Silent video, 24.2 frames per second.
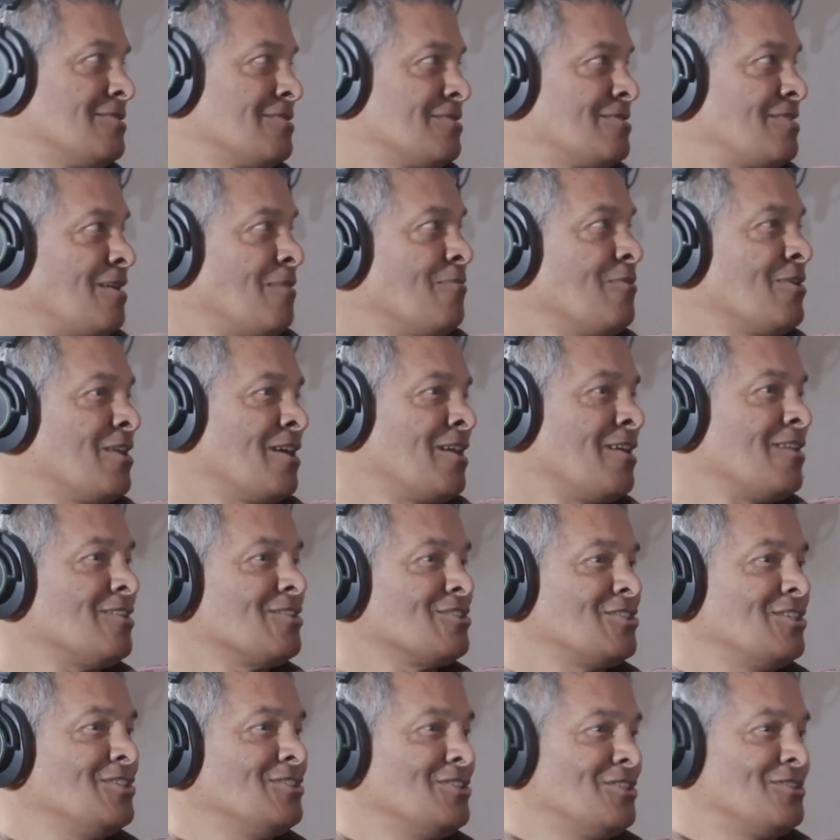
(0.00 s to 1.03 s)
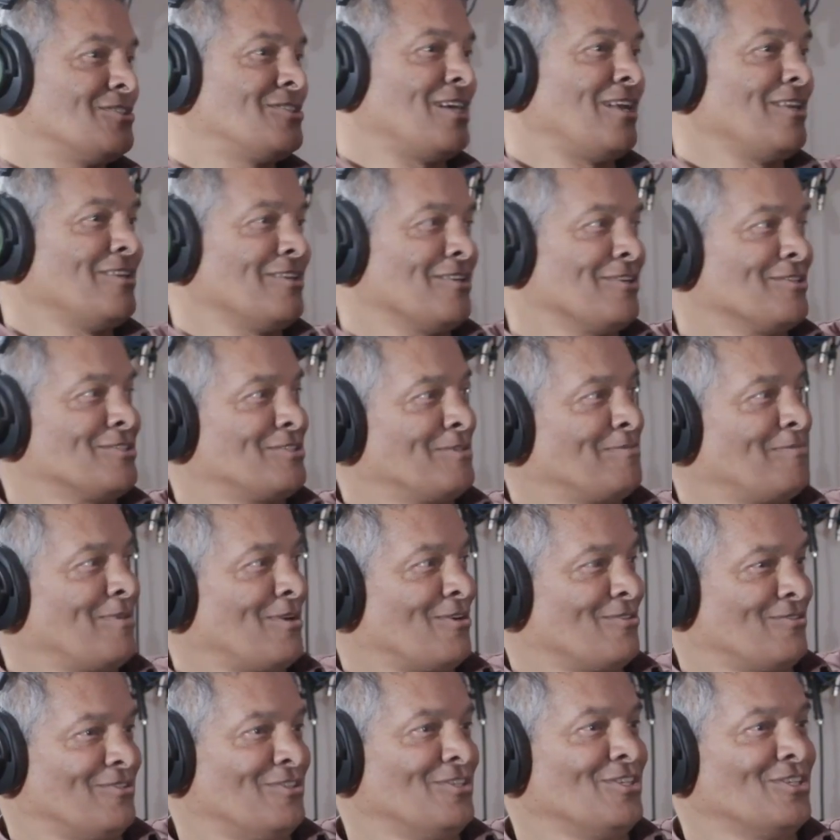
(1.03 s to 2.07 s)
someone else is telling us
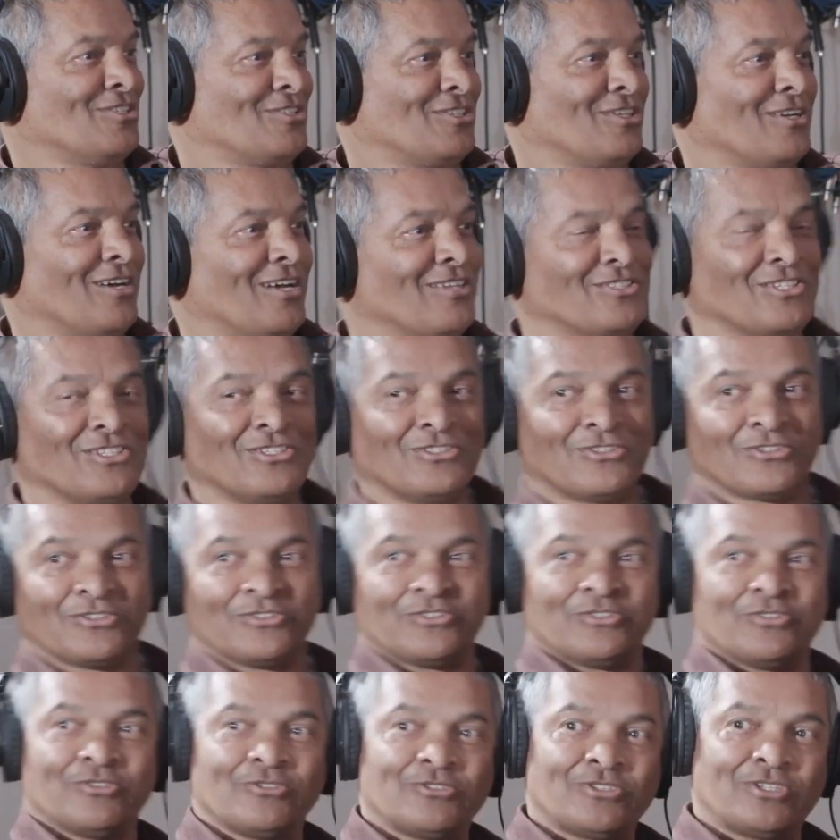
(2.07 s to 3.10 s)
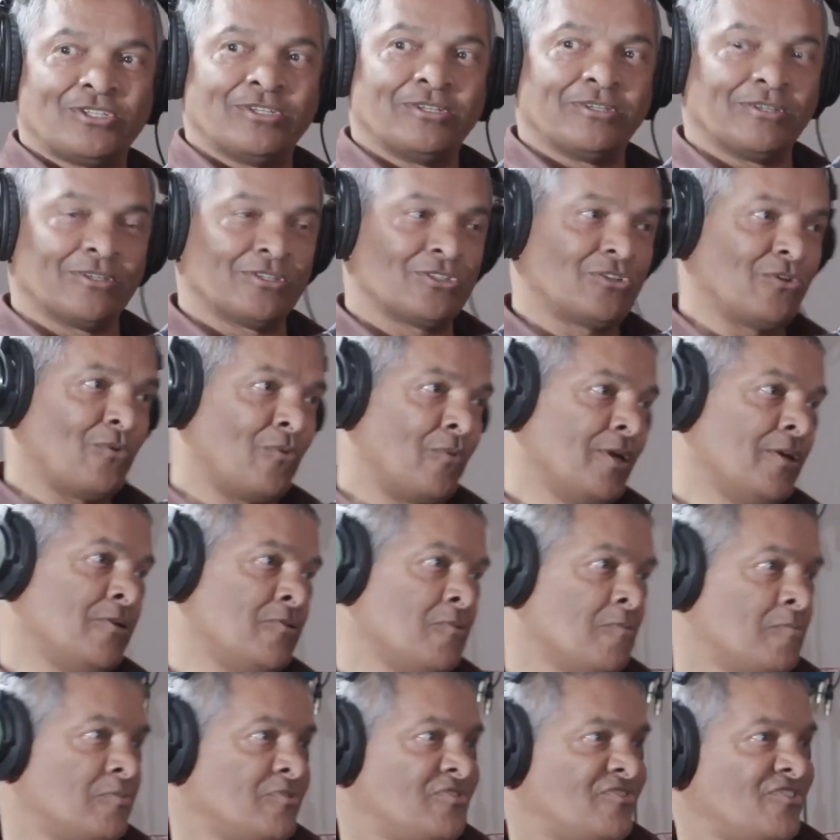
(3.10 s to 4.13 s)
about these guys introducing. So where
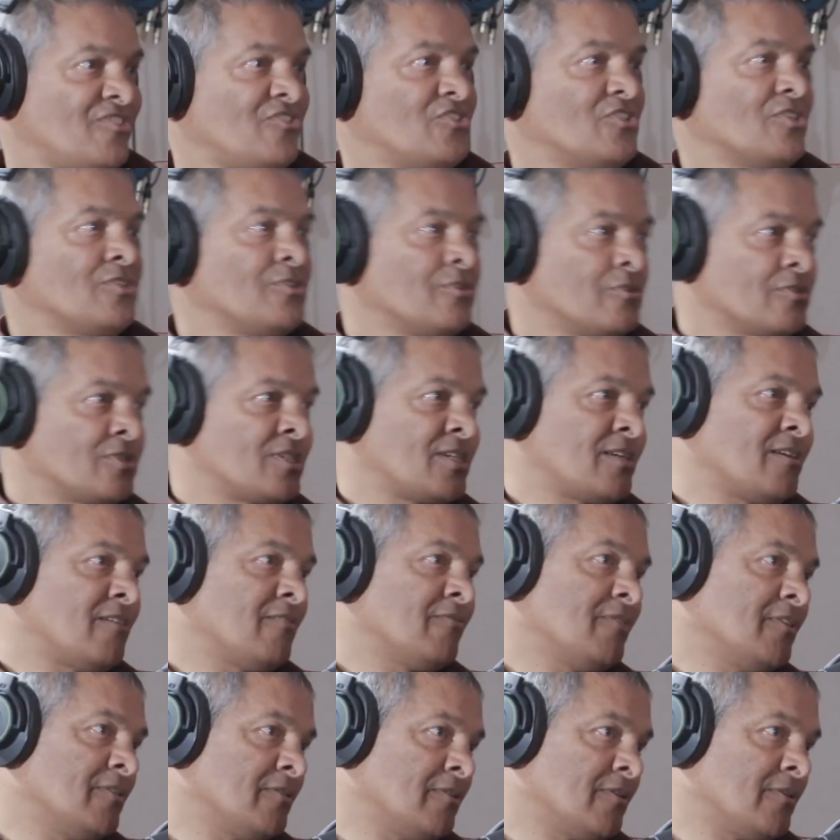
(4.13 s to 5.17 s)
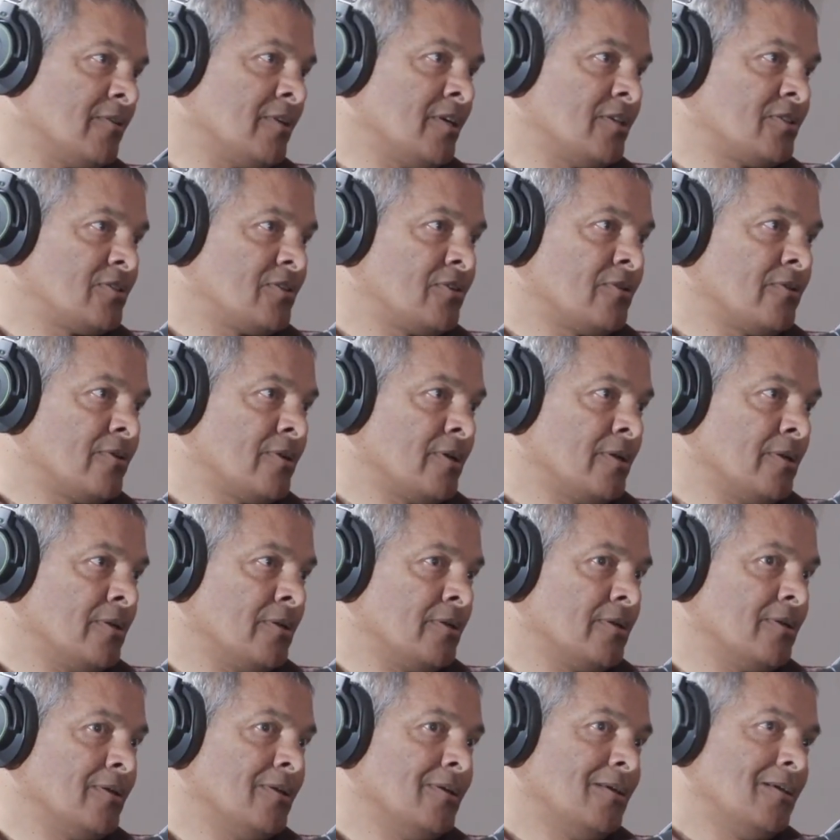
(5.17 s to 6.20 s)
you position yourself in the
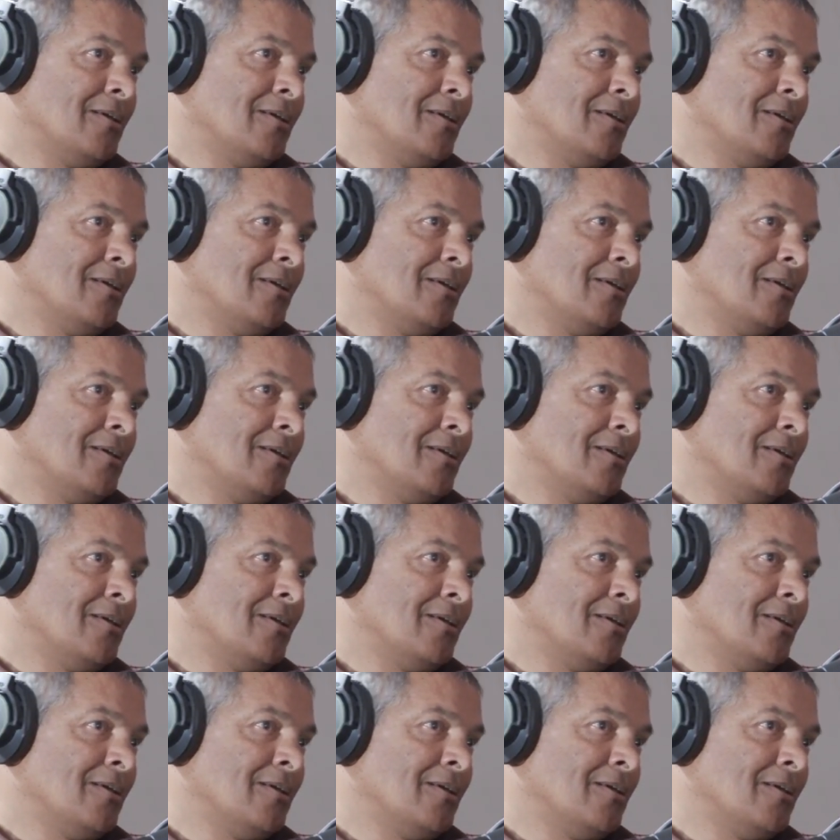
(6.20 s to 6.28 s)
restaurant,